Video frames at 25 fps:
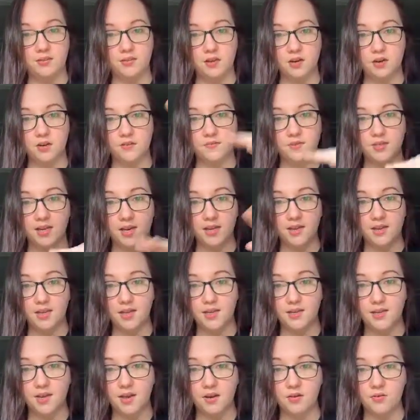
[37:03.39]
scarves that I
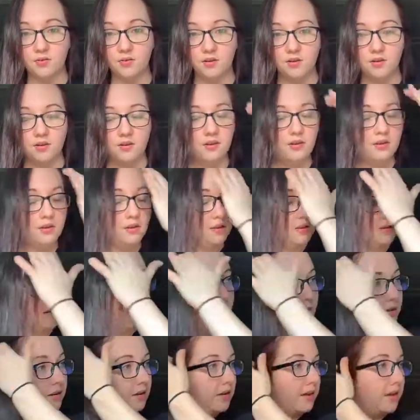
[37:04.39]
laid down.
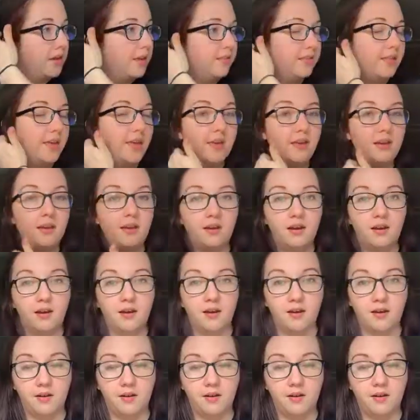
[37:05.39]
And then